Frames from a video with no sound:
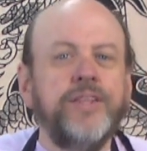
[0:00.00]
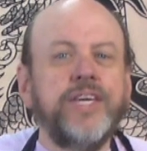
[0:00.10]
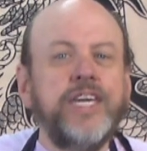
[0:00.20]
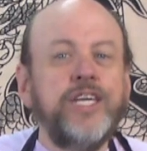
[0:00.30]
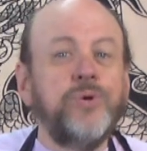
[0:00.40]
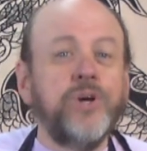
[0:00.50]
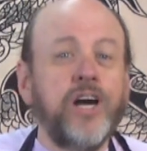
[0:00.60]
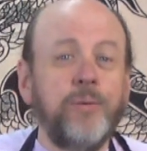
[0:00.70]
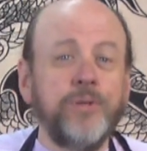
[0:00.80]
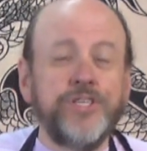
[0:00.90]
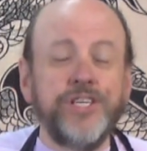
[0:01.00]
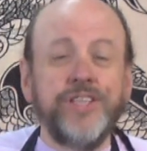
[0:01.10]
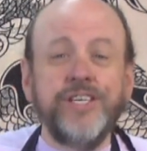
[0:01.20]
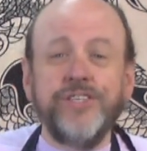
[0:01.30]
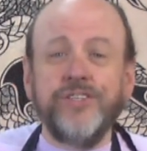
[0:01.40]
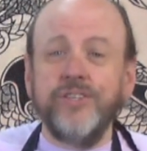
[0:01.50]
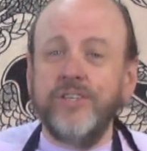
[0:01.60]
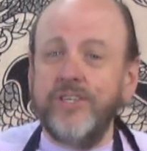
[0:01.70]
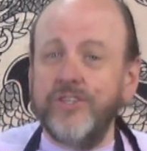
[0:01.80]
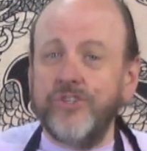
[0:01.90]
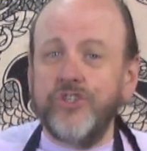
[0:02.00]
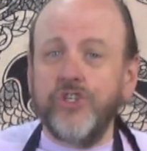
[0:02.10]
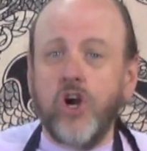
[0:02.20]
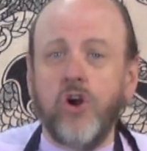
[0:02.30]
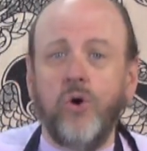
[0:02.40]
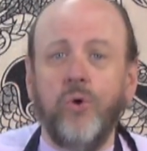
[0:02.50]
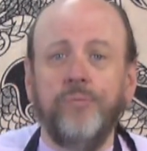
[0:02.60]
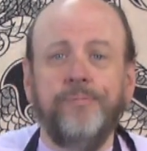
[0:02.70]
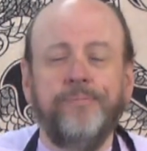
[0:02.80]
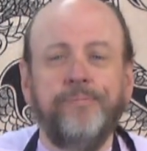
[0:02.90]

The key to accomplishing this is charcoal.